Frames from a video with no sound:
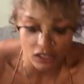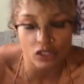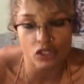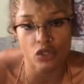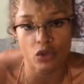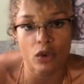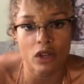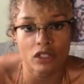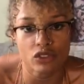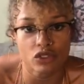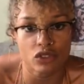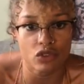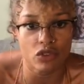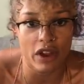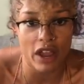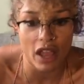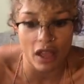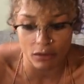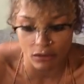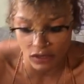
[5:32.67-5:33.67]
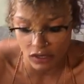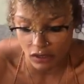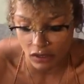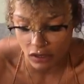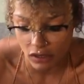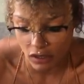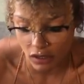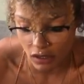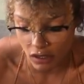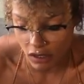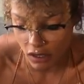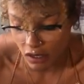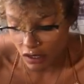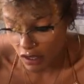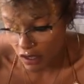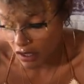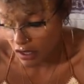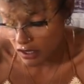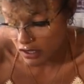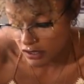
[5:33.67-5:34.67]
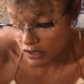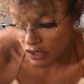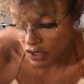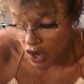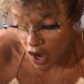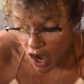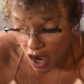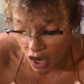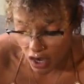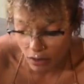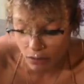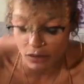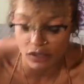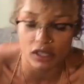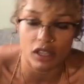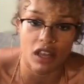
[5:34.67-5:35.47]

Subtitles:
200 grams is carbs,